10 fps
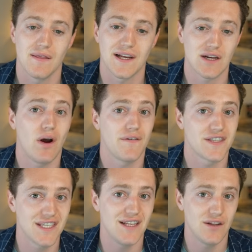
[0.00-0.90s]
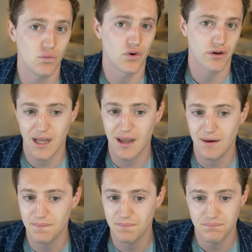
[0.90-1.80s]
That's how I've seen it work.
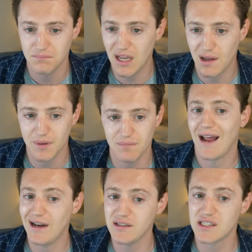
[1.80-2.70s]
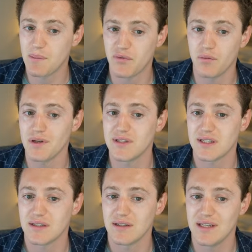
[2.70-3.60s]
And yeah, I mean, analytics and
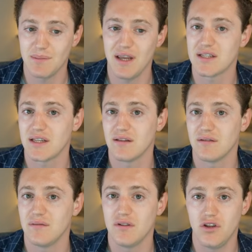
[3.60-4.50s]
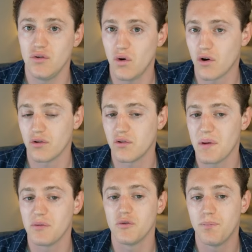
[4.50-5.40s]
performance is amazing. You are going to be
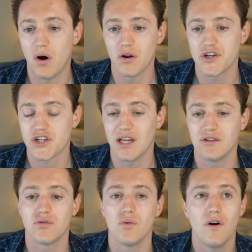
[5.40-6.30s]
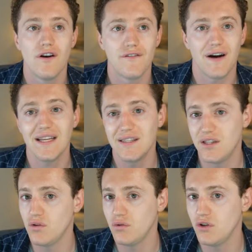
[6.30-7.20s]
able to polish and to
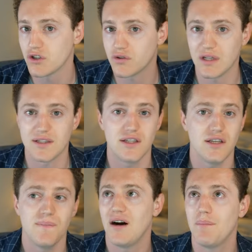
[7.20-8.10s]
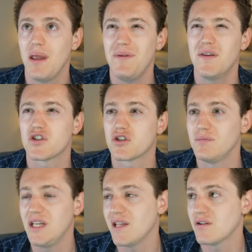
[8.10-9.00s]
fine-tune your strategy. Maybe there's some
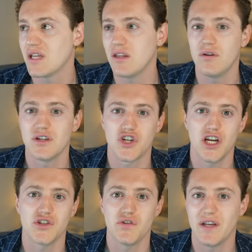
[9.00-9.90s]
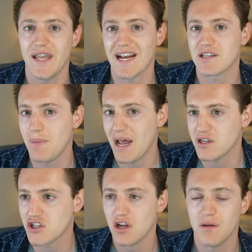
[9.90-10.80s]
details that you can change in the next
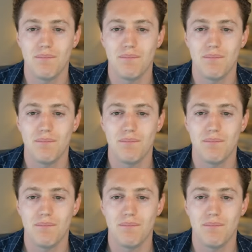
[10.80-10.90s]
batch.